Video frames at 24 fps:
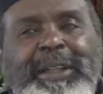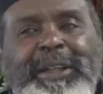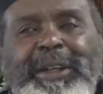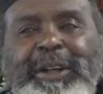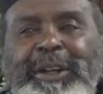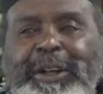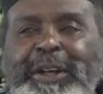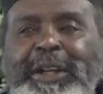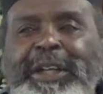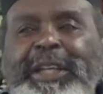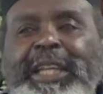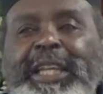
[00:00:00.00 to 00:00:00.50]

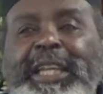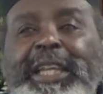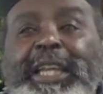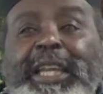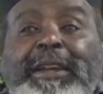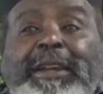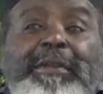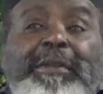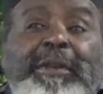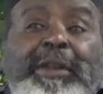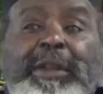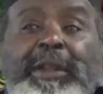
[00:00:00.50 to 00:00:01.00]
or
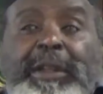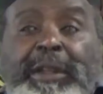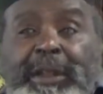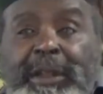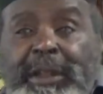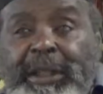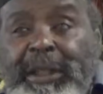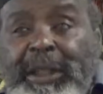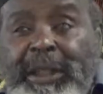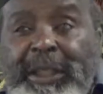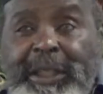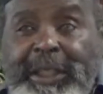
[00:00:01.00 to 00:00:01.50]

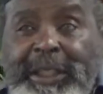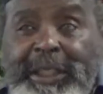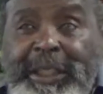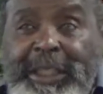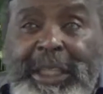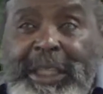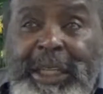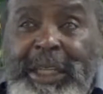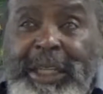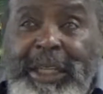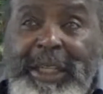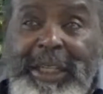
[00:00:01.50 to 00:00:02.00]
even
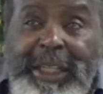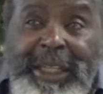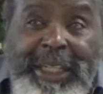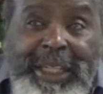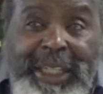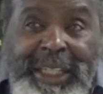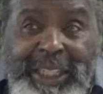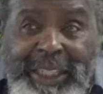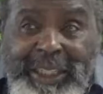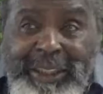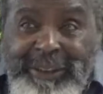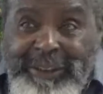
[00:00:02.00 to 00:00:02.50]
Kill the
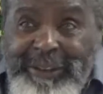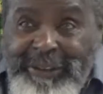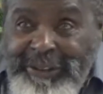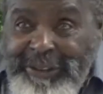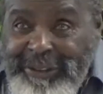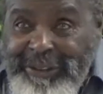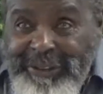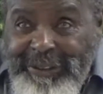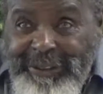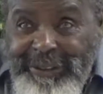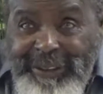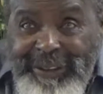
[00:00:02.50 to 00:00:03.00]

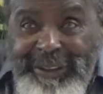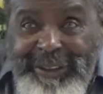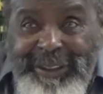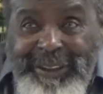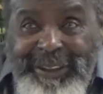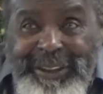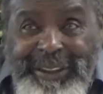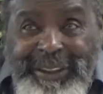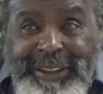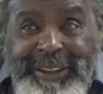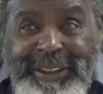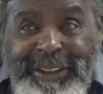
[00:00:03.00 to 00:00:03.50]
Niggas?
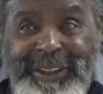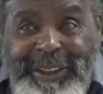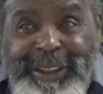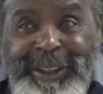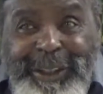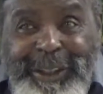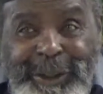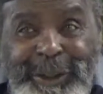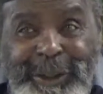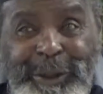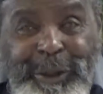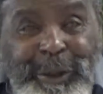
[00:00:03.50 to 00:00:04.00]

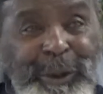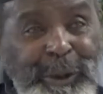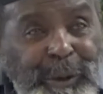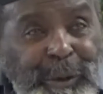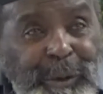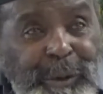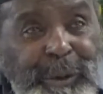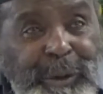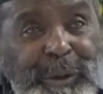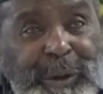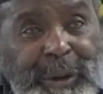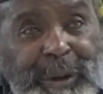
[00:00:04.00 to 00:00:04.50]
You
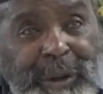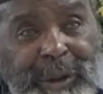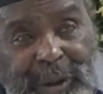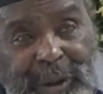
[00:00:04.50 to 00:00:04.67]
know,